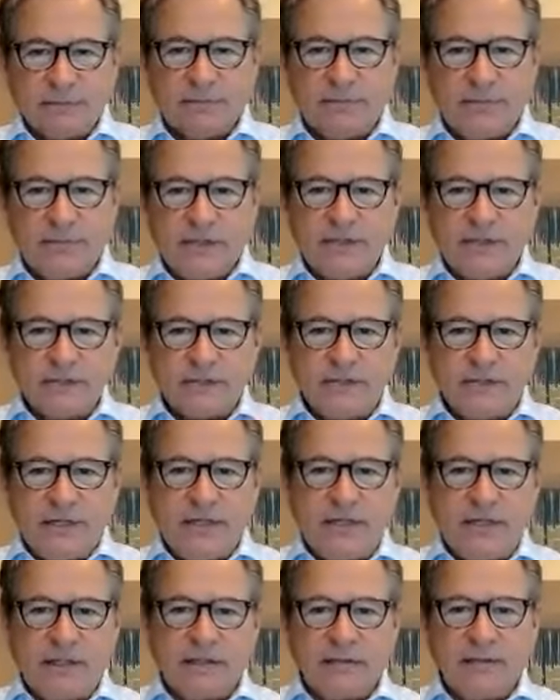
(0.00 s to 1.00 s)
see this
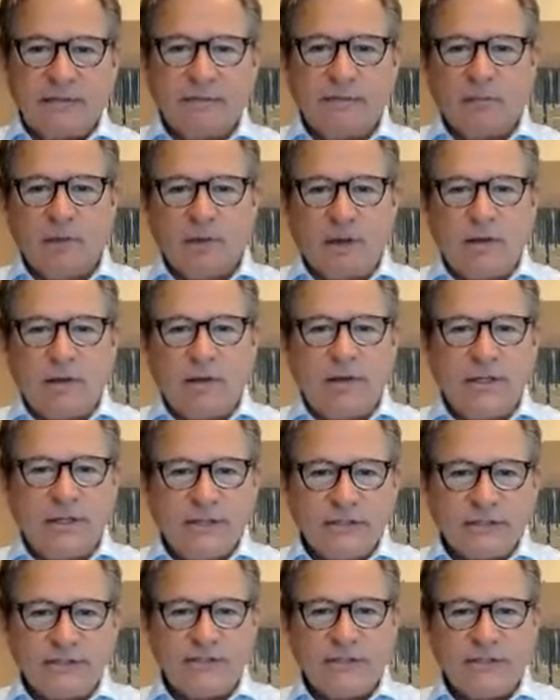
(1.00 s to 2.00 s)
tent? We're all in
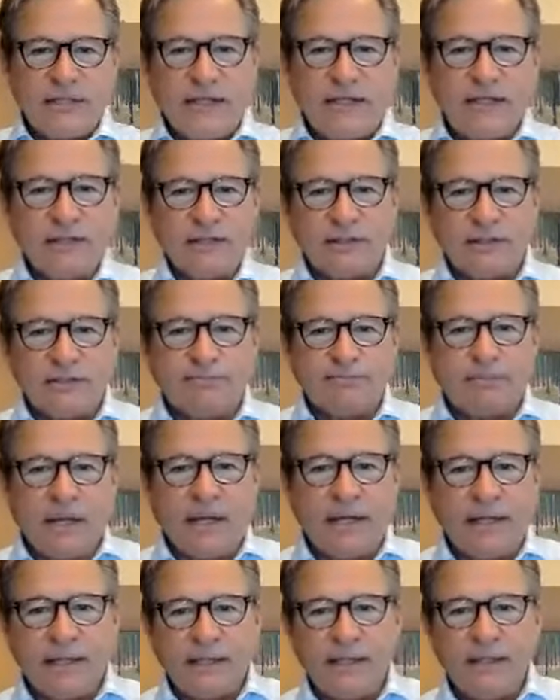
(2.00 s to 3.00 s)
this tent, this
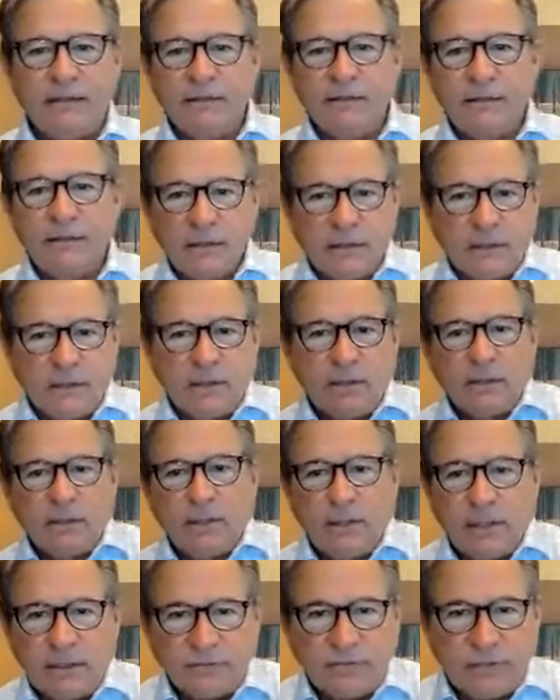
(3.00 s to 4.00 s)
body.
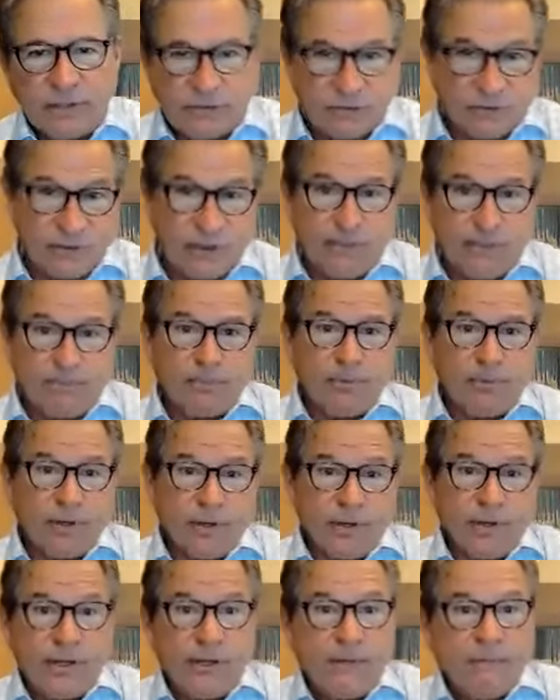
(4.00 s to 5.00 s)
It's
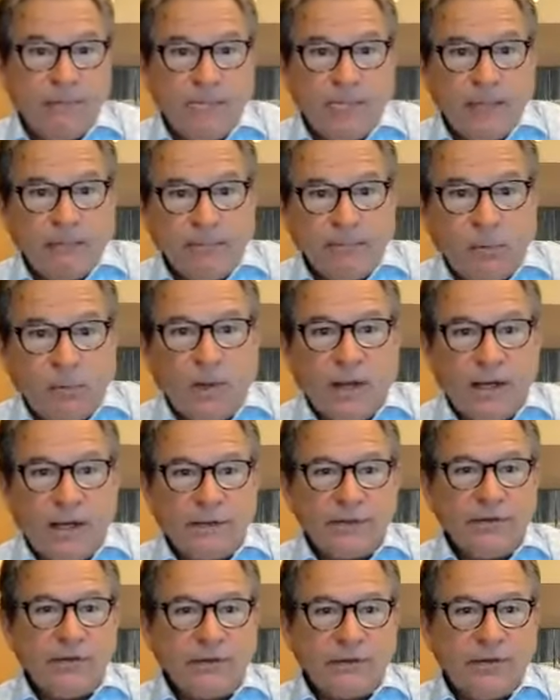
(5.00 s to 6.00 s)
temporary, but
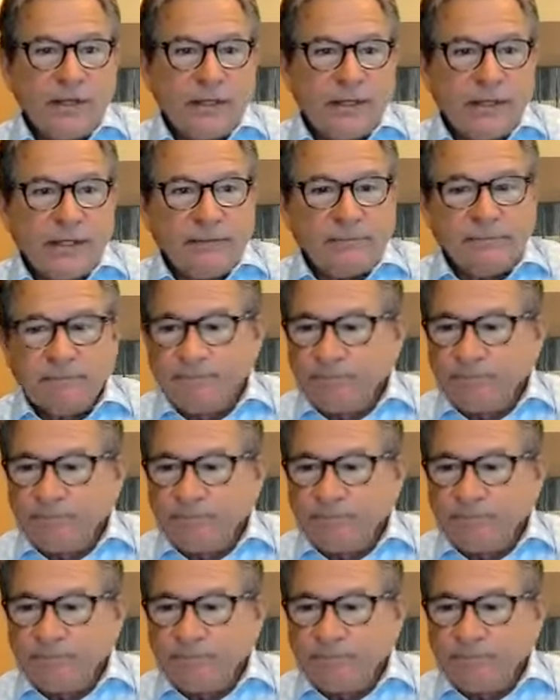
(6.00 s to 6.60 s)
while you're in it,